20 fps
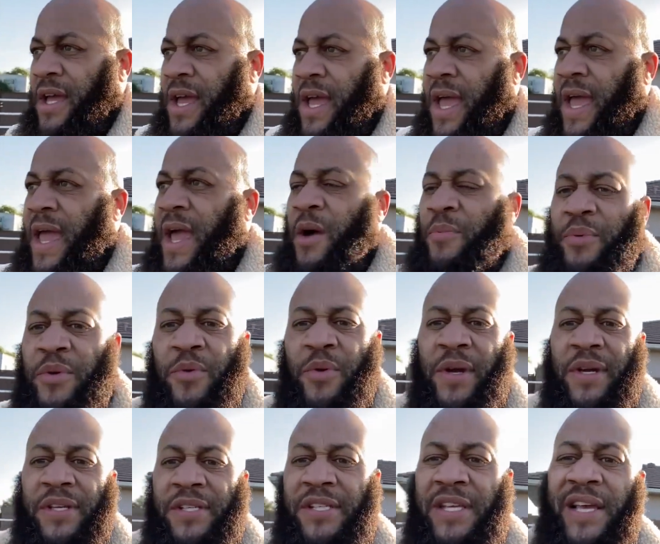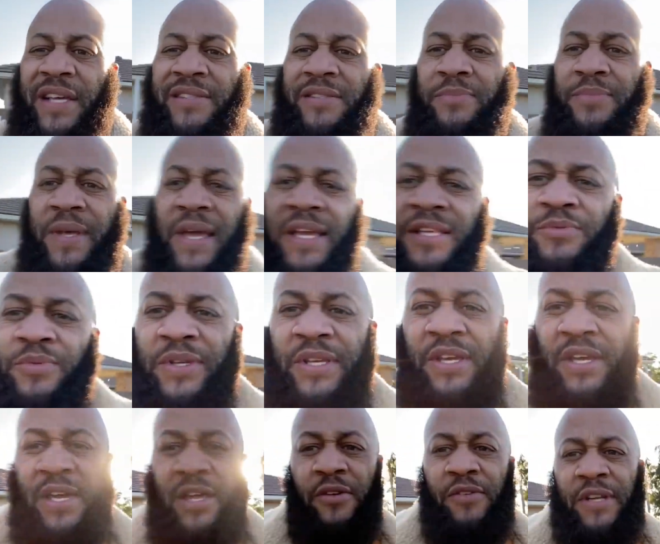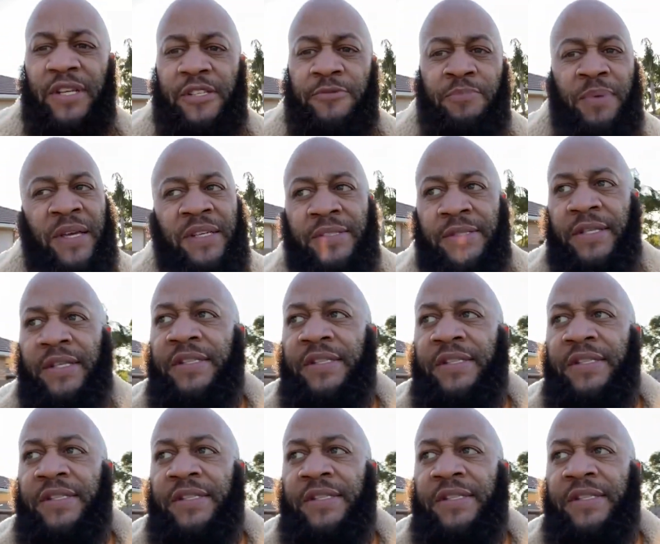help you understand some things when you get on this business